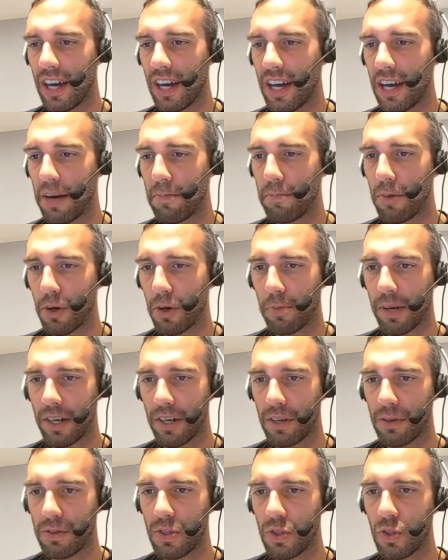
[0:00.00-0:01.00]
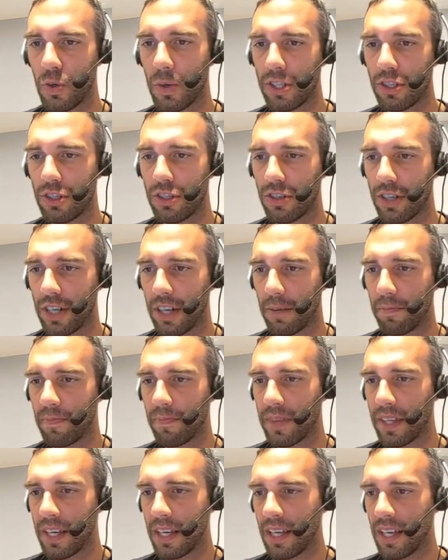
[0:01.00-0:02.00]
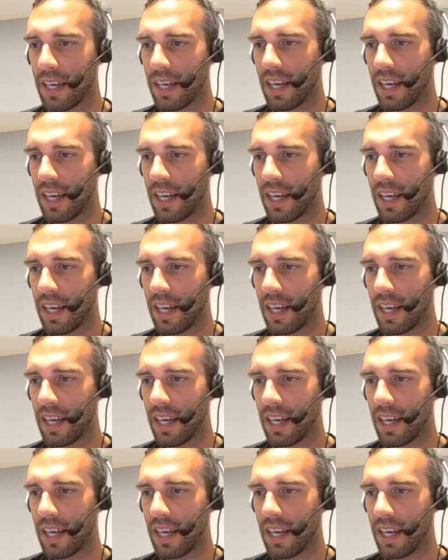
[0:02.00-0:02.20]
Pokemon Go Twitch stream.